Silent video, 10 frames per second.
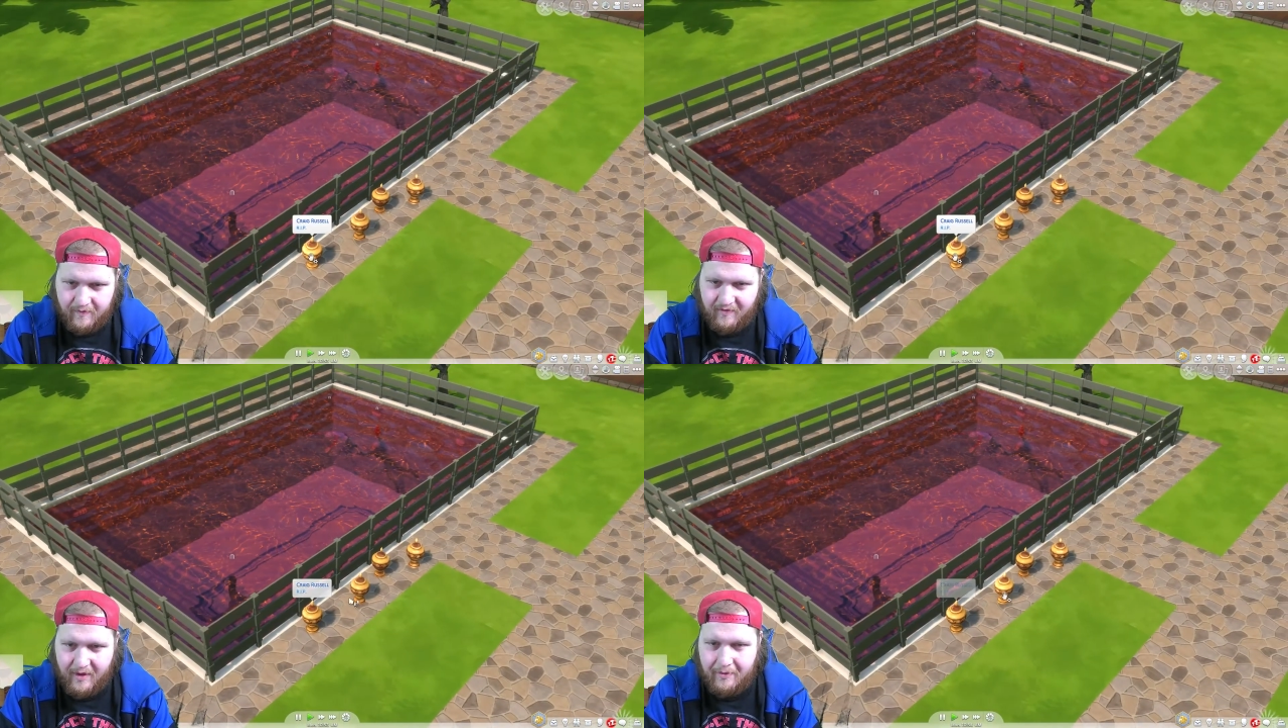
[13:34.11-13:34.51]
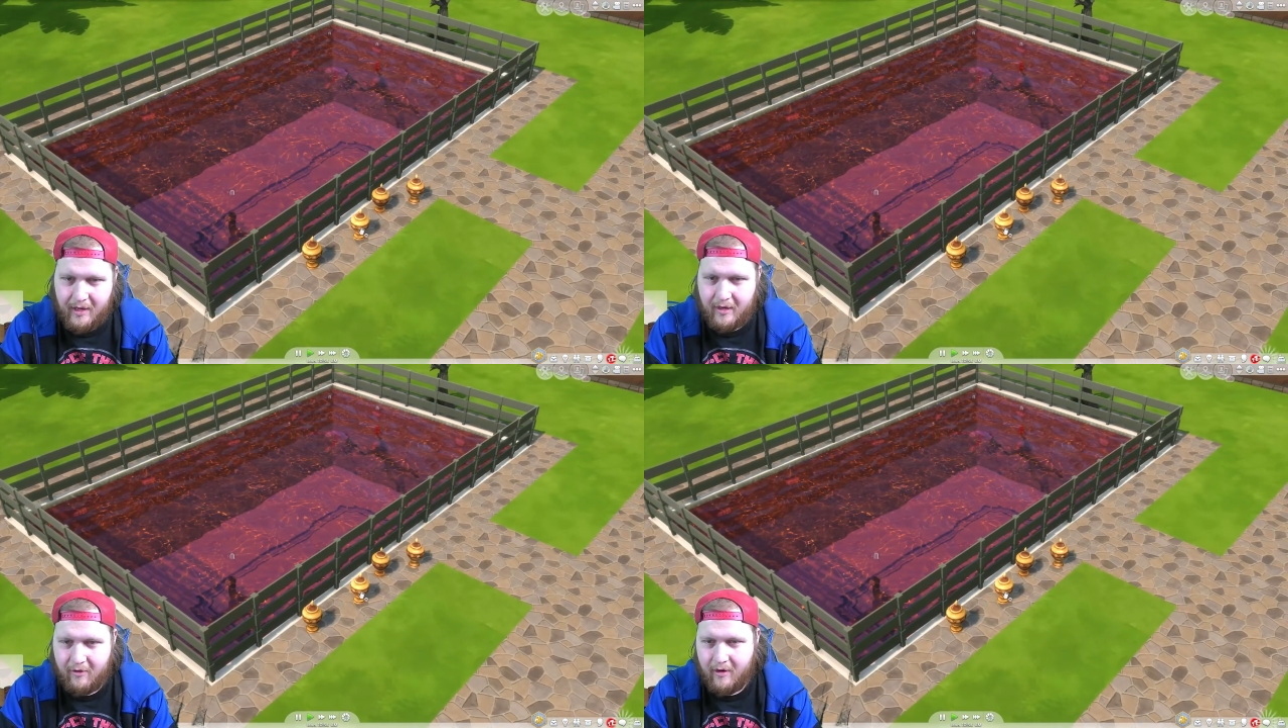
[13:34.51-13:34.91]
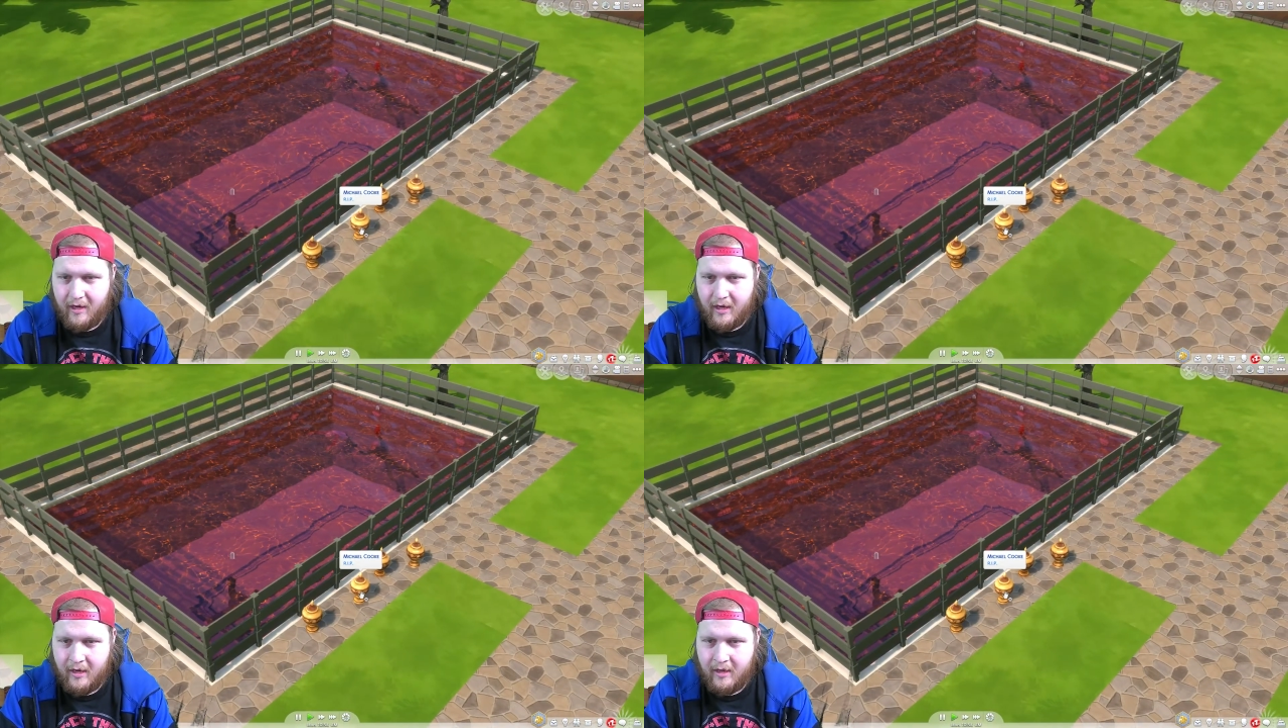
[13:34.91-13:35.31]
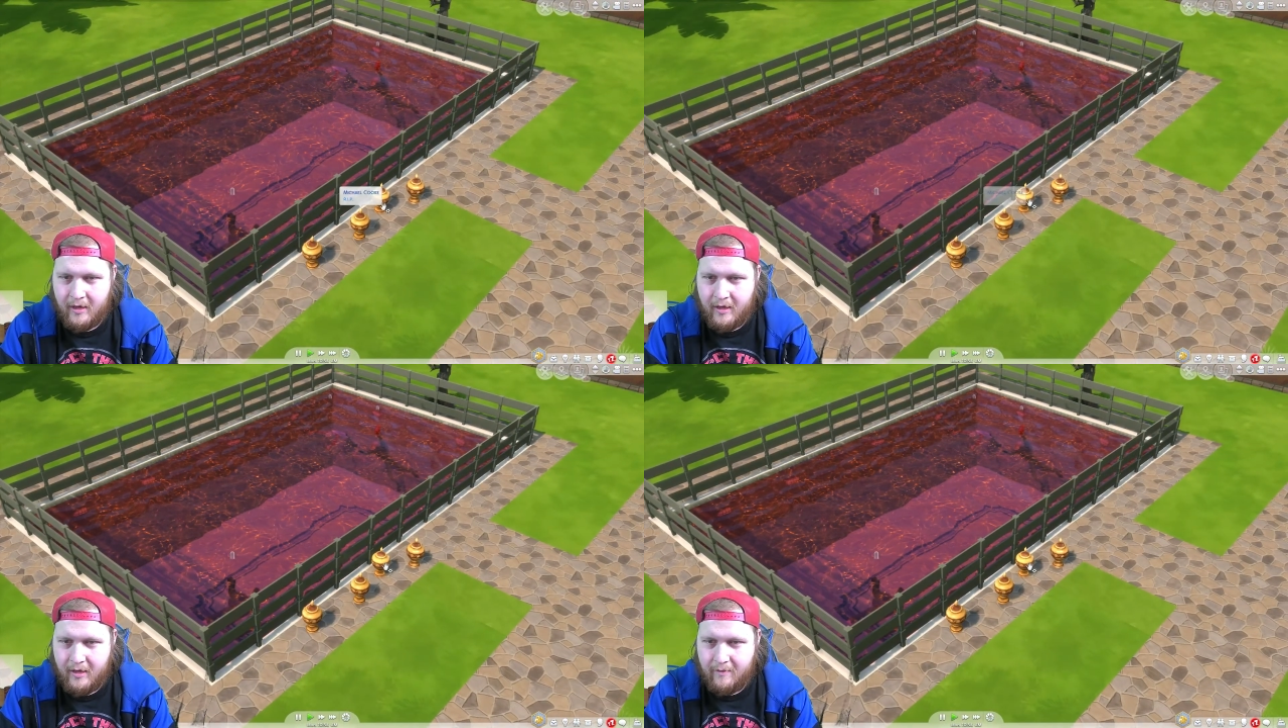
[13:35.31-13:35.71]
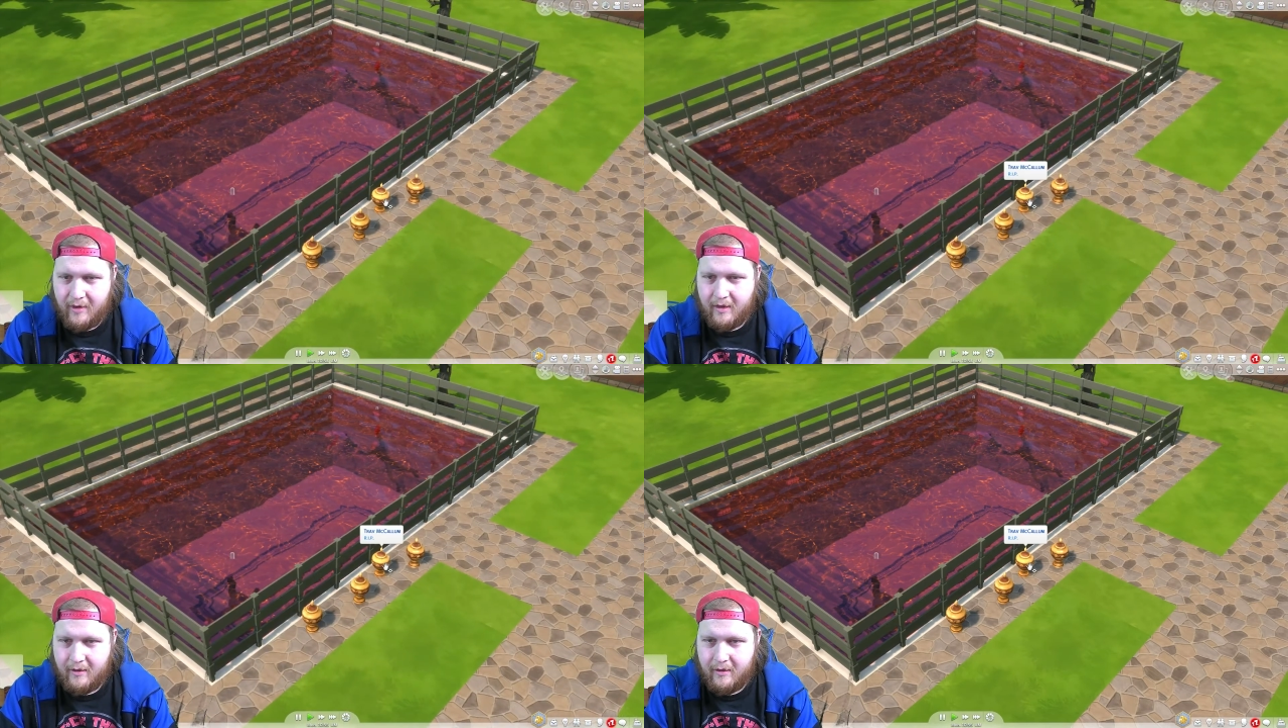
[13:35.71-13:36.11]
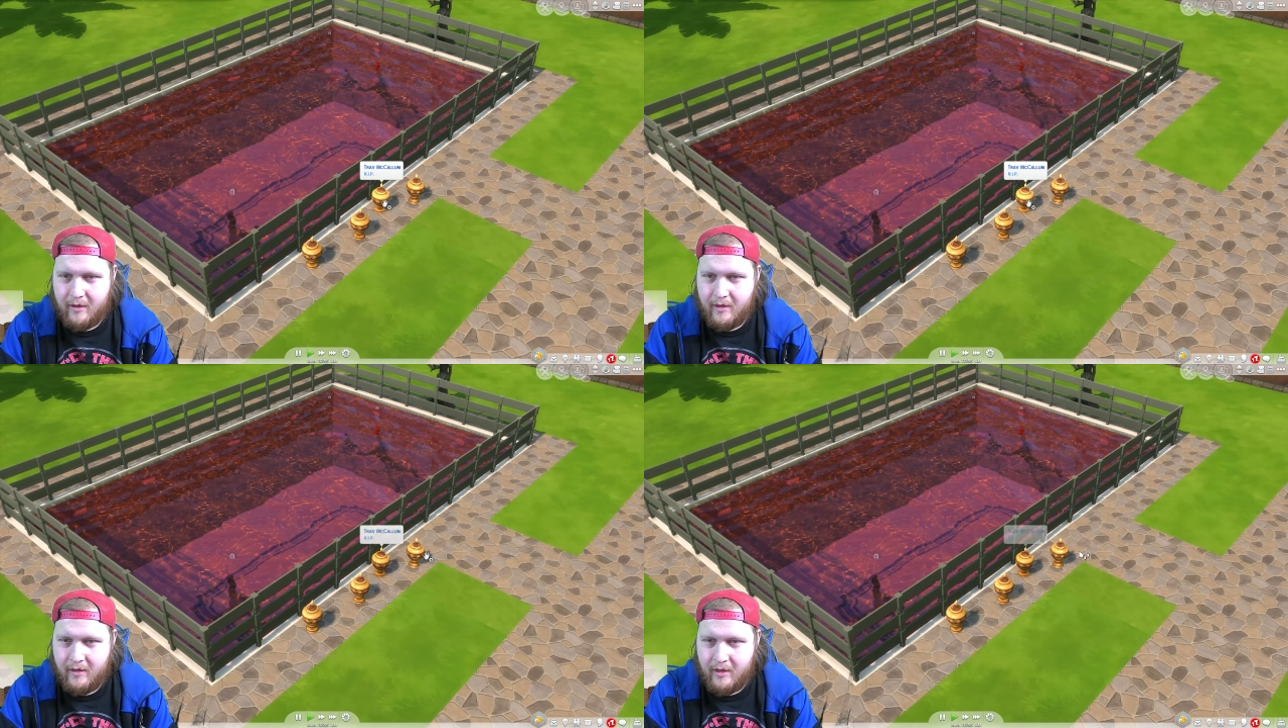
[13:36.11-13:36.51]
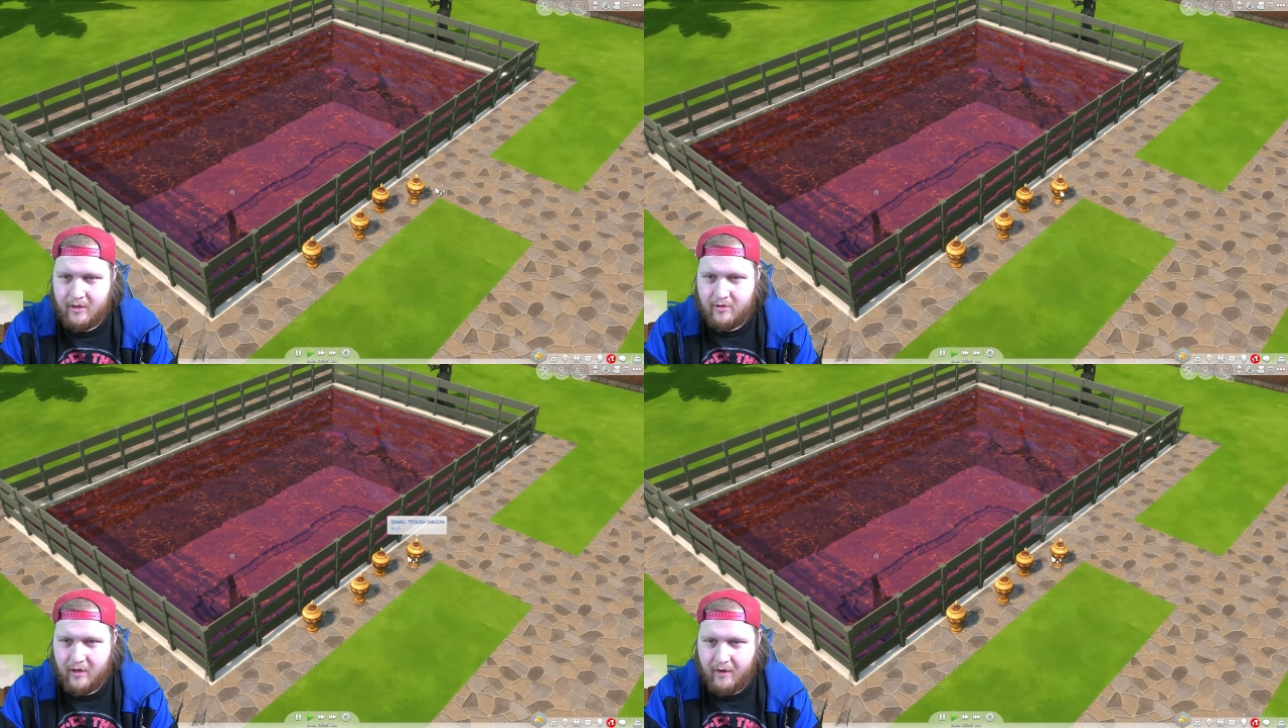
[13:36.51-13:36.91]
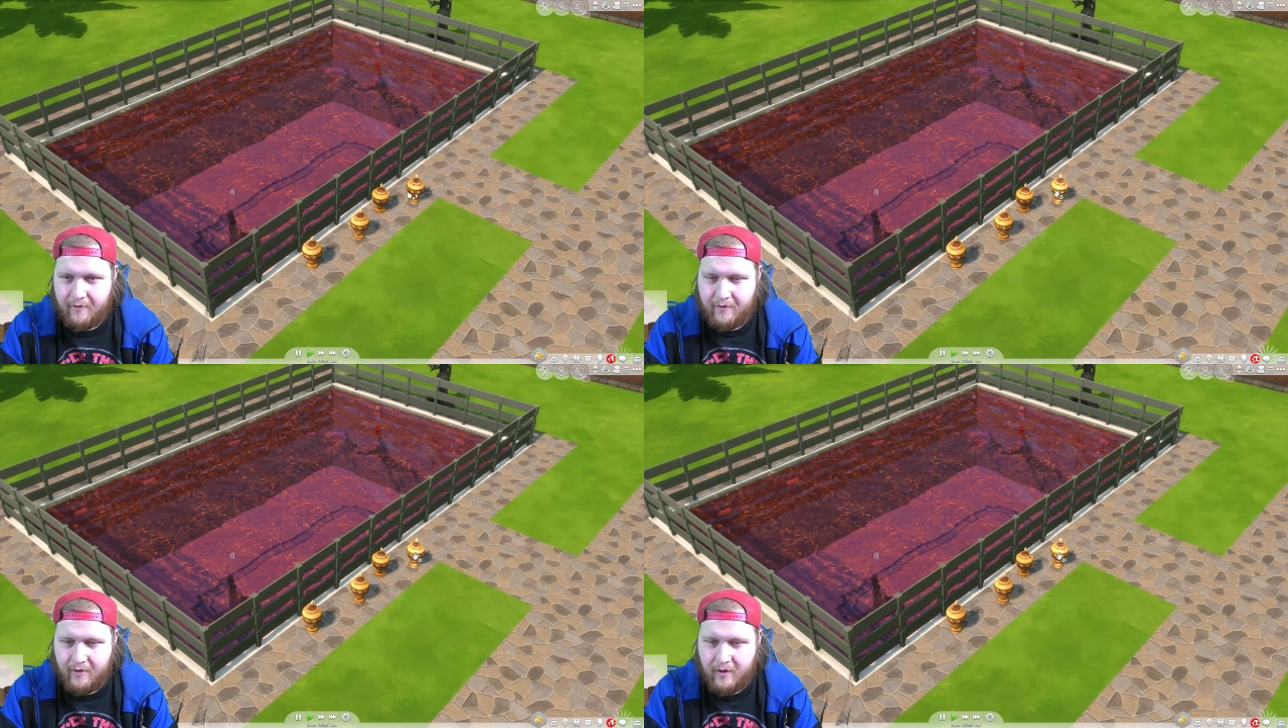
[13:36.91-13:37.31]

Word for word: Up there, Craig, Michael, Trav,